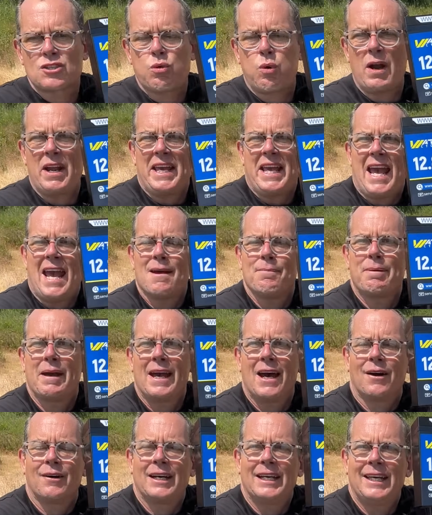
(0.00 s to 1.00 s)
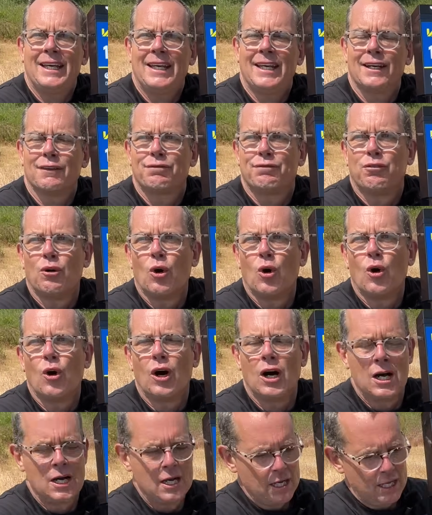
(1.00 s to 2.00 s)
20 amp hour here
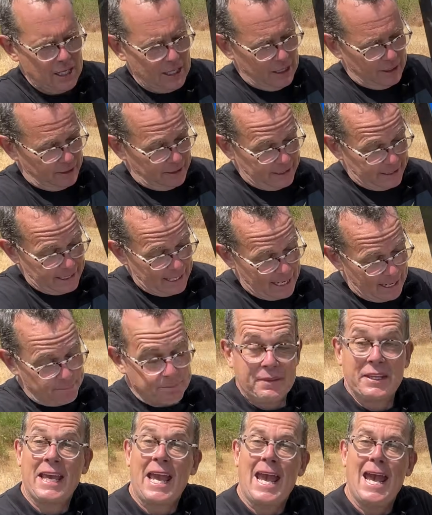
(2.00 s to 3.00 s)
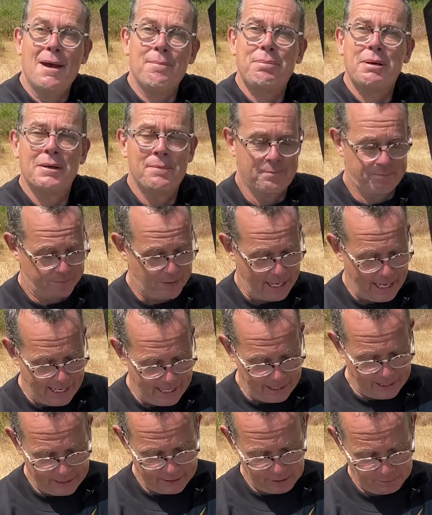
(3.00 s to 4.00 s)
for the amp,
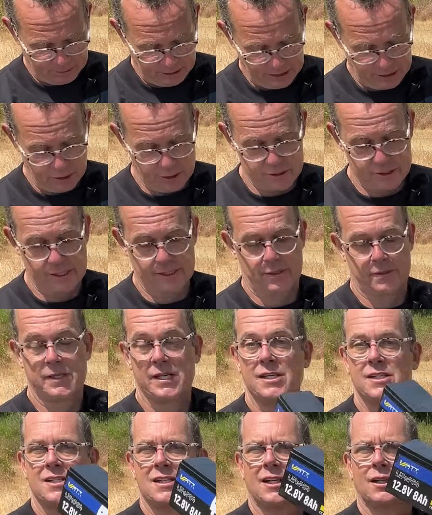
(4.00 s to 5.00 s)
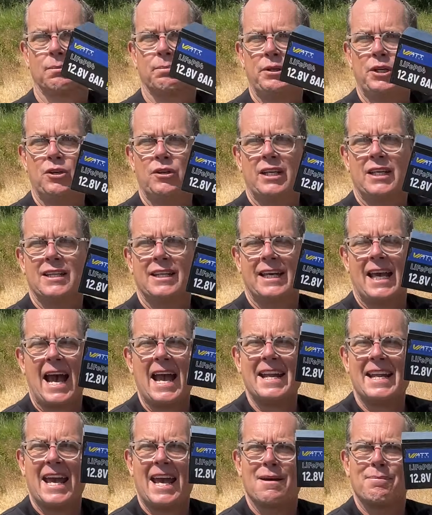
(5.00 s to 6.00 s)
and I'm going to use this little beauty, the
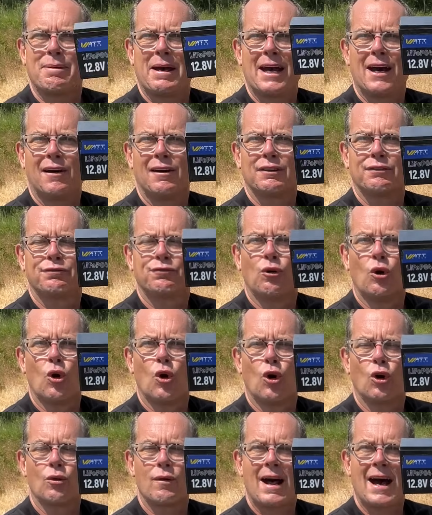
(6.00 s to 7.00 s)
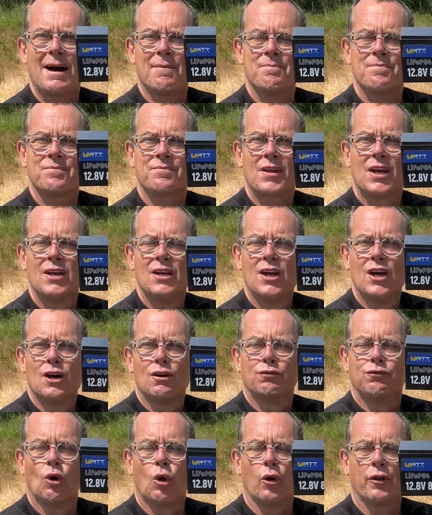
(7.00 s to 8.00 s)
8 amp hour for
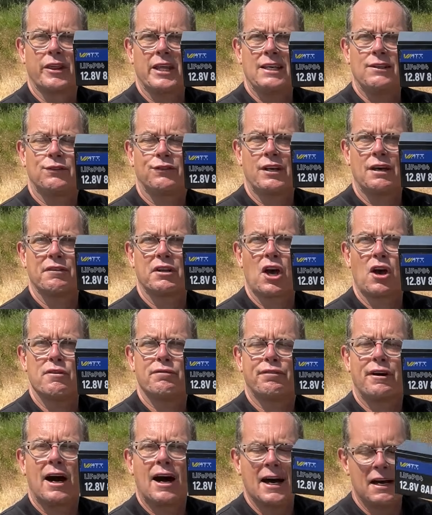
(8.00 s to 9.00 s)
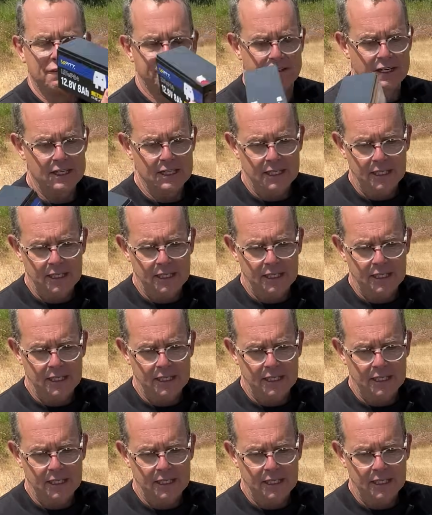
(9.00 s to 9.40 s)
the 705.